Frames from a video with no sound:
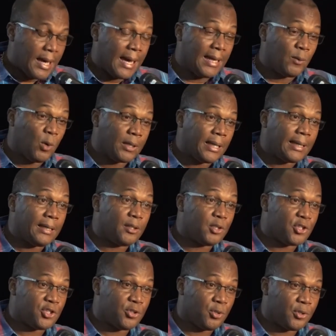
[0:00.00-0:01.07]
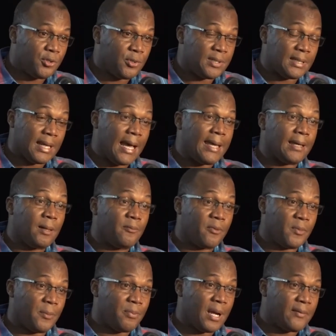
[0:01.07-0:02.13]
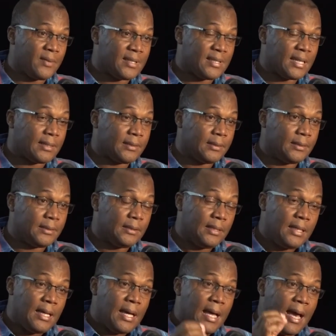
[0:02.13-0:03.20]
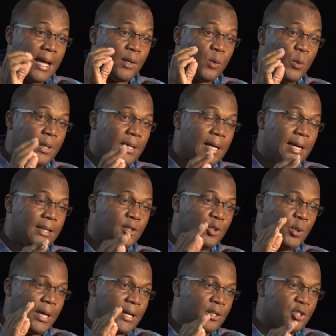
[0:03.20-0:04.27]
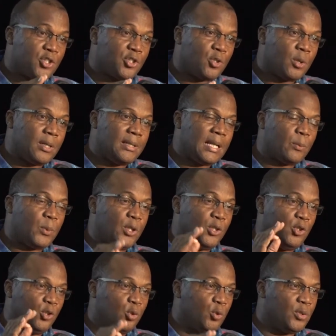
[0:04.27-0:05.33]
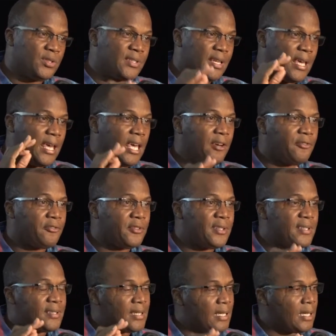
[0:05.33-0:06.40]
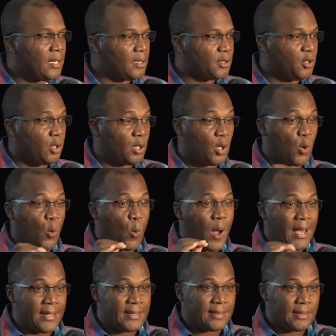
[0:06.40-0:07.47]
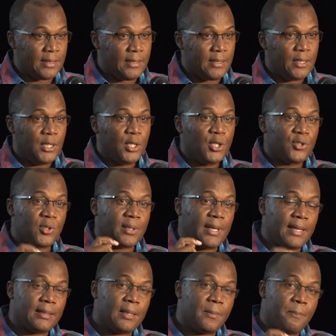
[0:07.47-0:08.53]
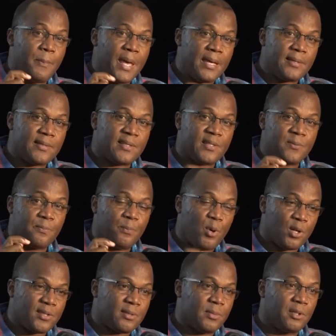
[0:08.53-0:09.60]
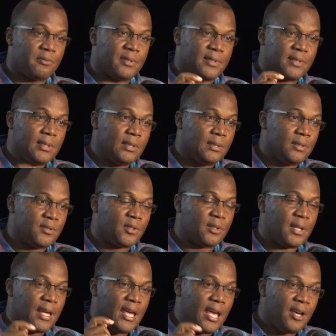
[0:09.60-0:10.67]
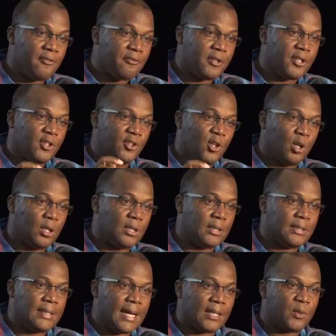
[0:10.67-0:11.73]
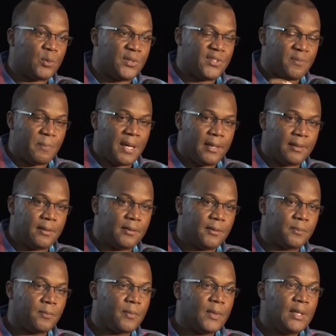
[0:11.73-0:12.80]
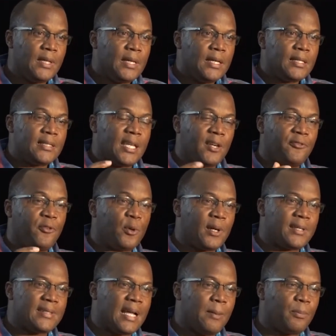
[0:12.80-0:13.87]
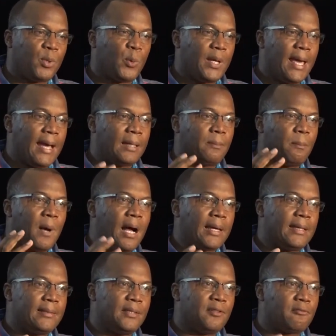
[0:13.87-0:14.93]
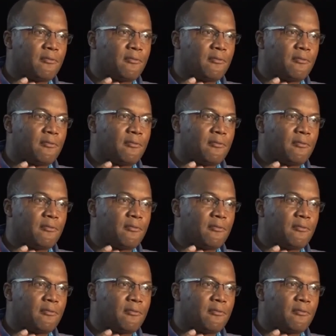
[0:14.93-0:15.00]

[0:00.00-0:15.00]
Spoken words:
And what I can assure you is that I come from the private sector, and we are ensuring that we use every single dollar wisely to get the best possible returns on every dollar that we spend. Take, for example, we had marketing